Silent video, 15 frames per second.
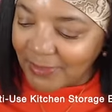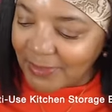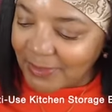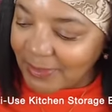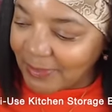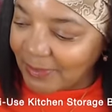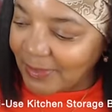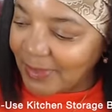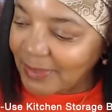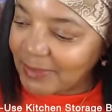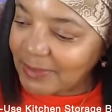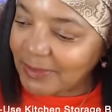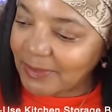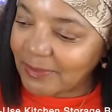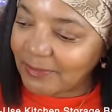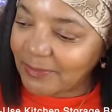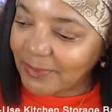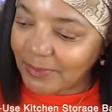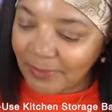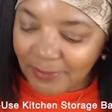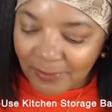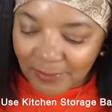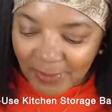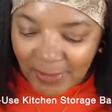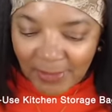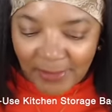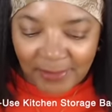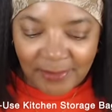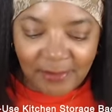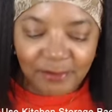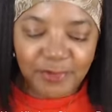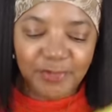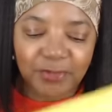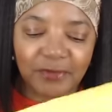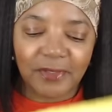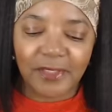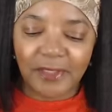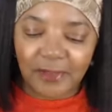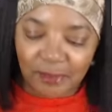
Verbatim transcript: so I said well let me try the